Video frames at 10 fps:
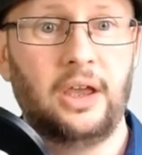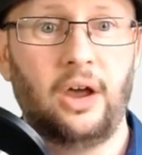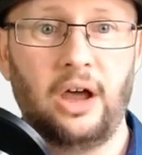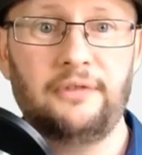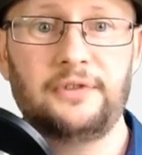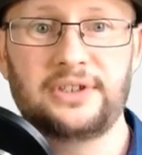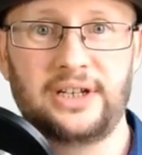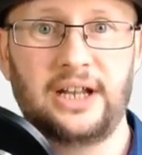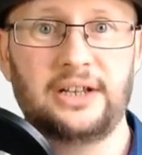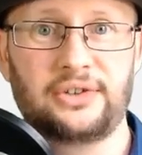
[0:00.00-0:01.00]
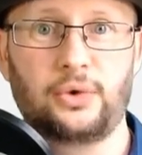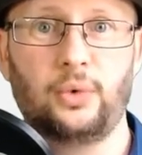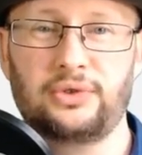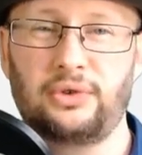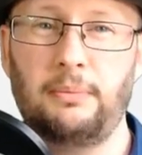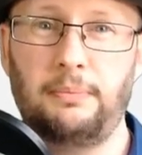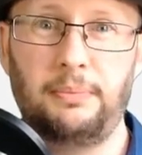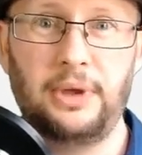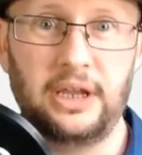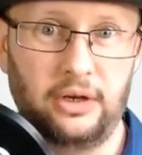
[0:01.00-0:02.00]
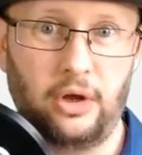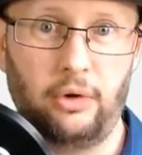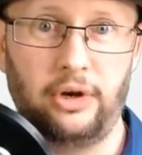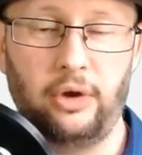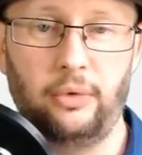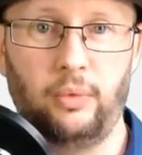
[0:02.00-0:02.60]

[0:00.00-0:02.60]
Hyphens and underscores are a big no-no